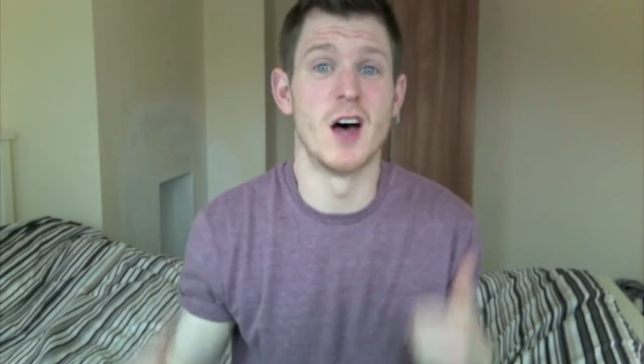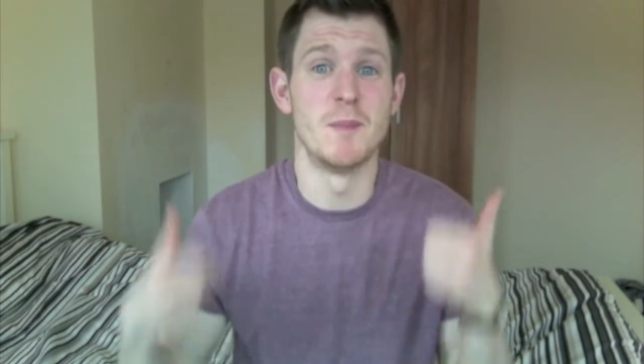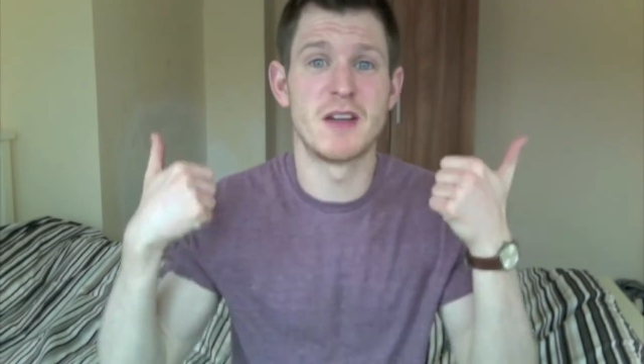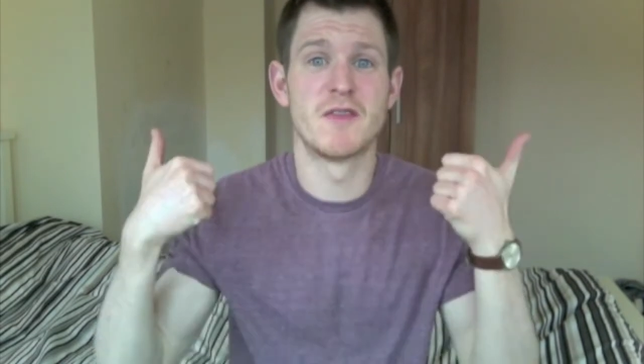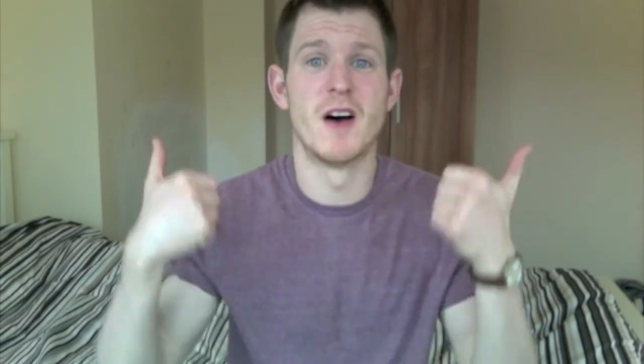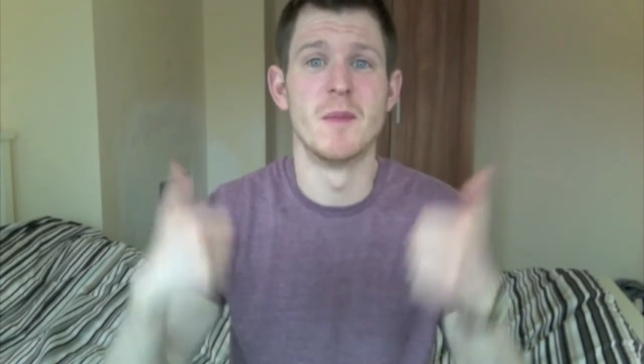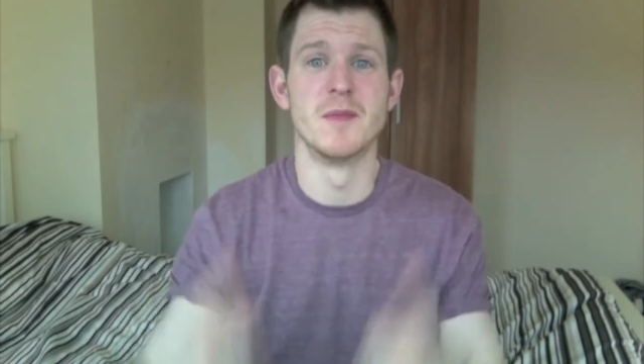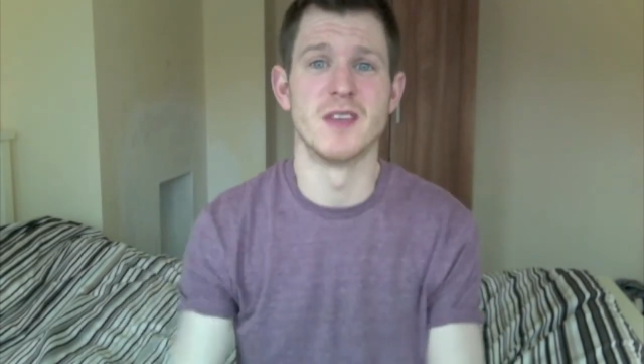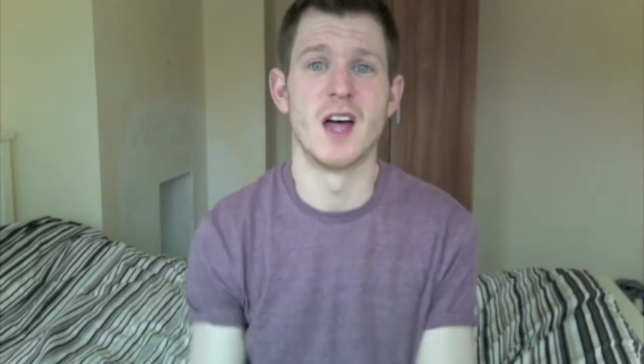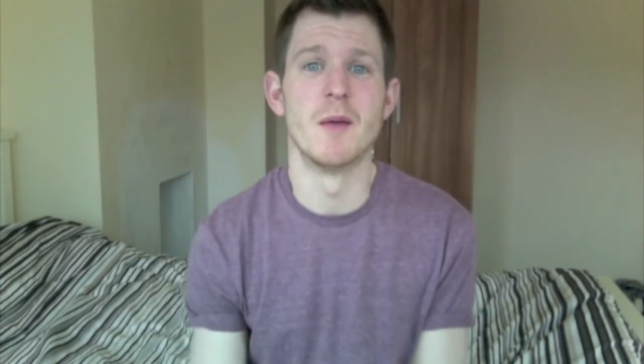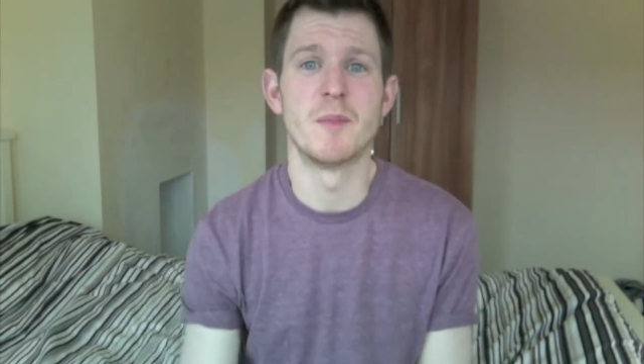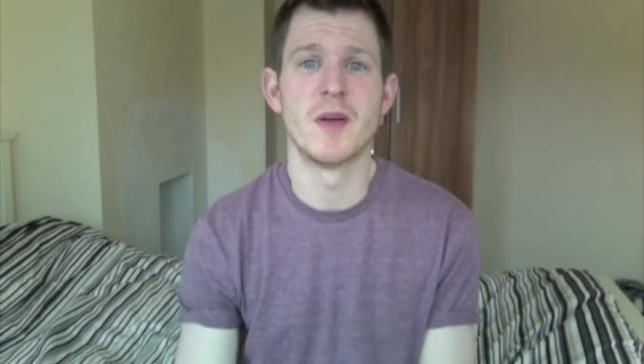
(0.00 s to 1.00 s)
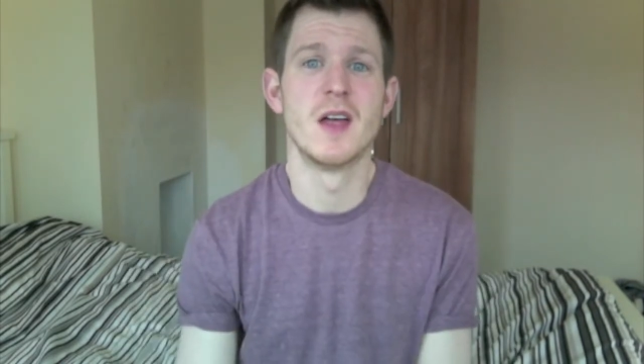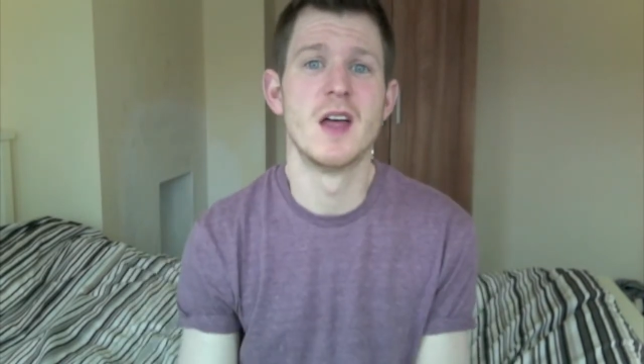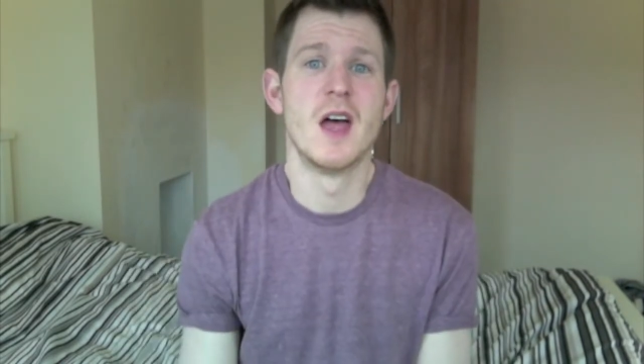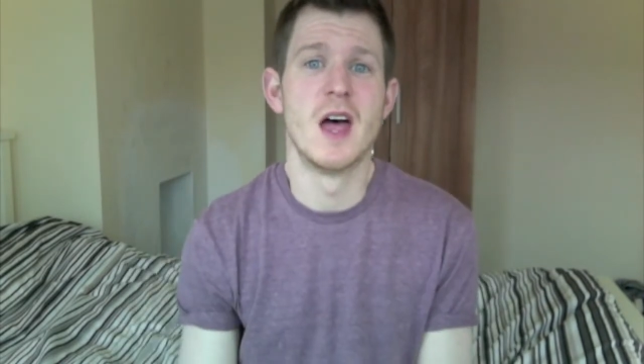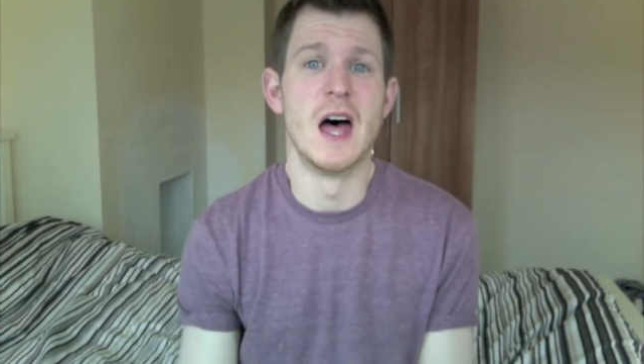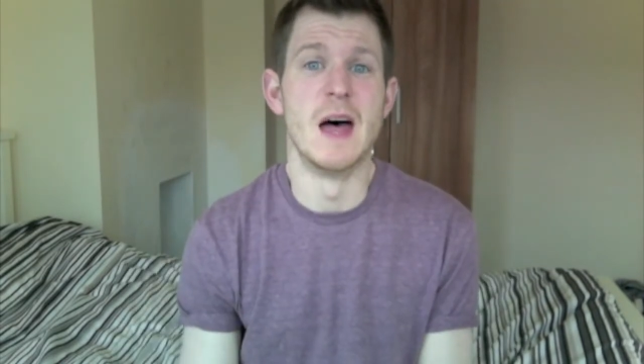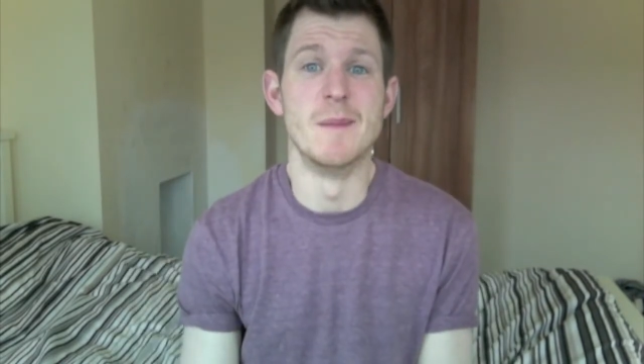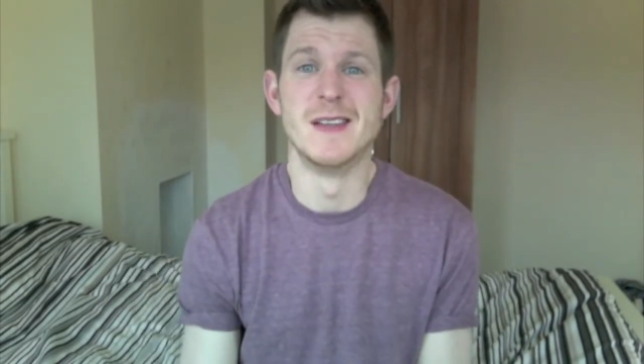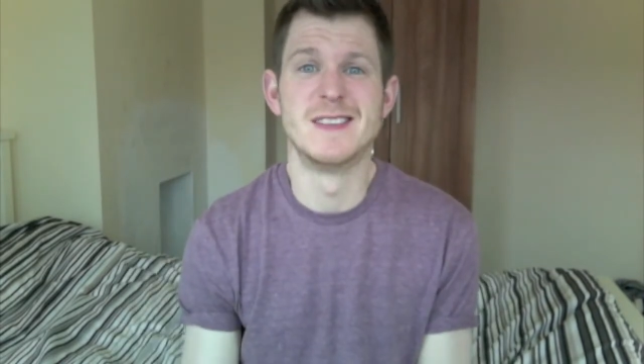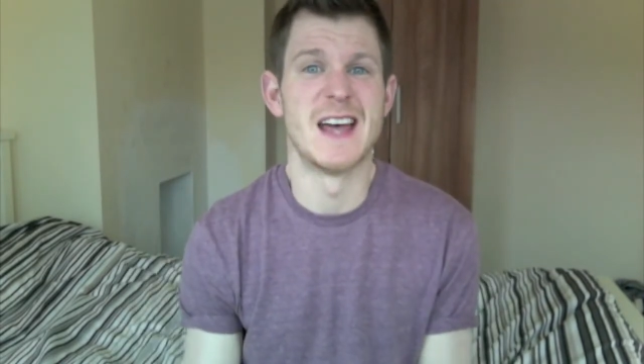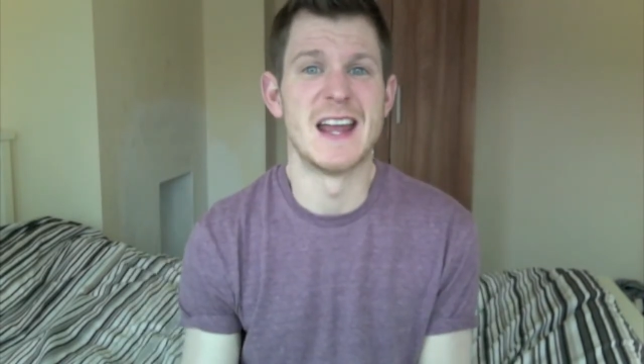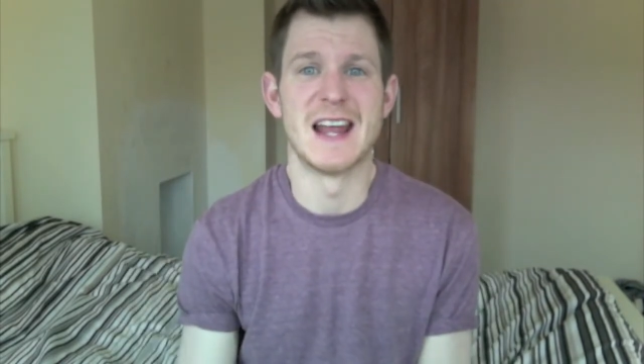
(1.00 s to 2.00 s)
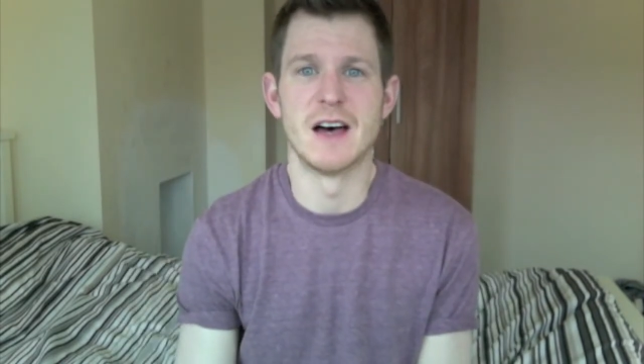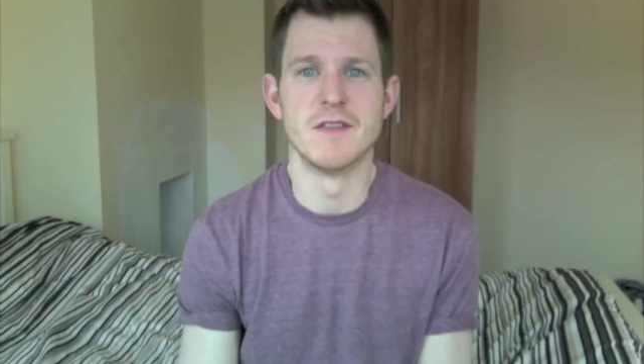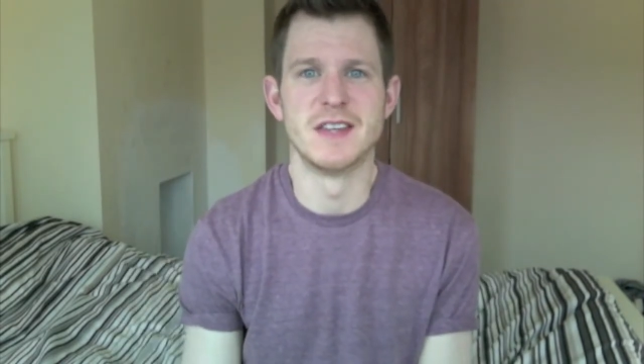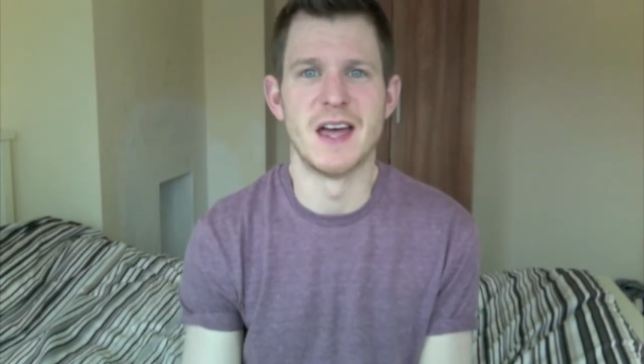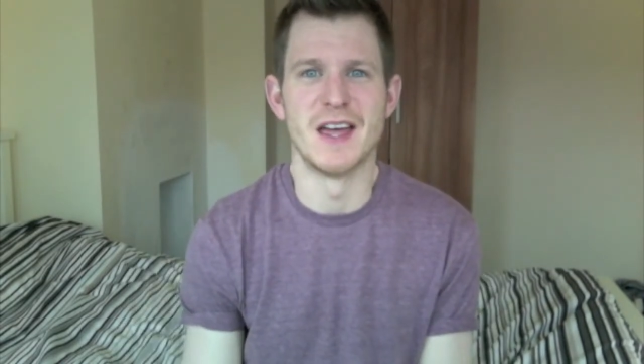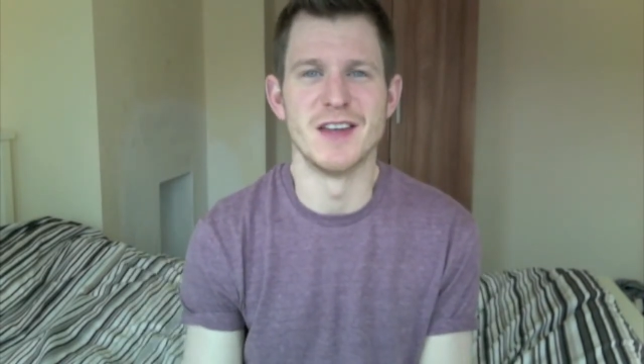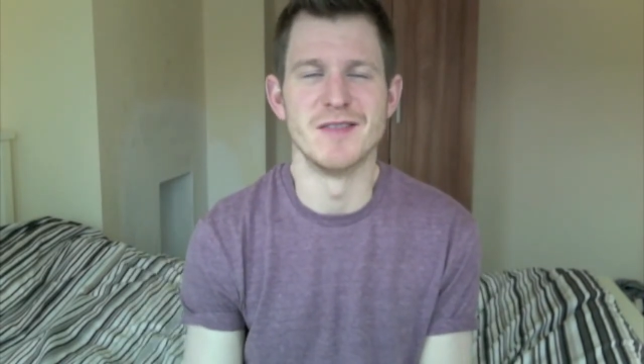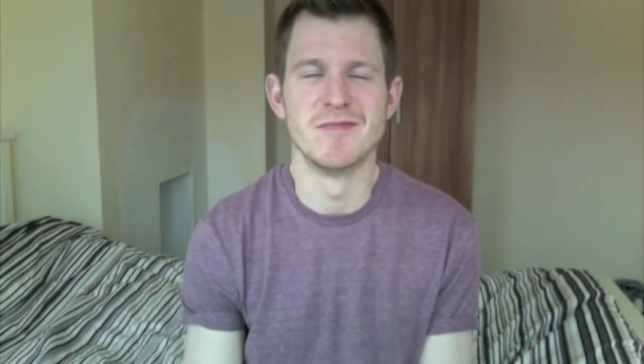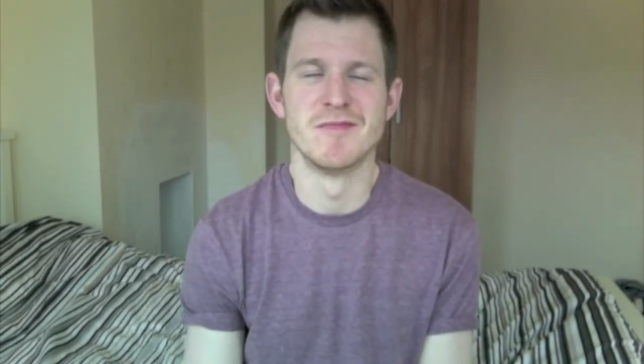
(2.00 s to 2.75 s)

big thumbs up, and a 10 out of 10.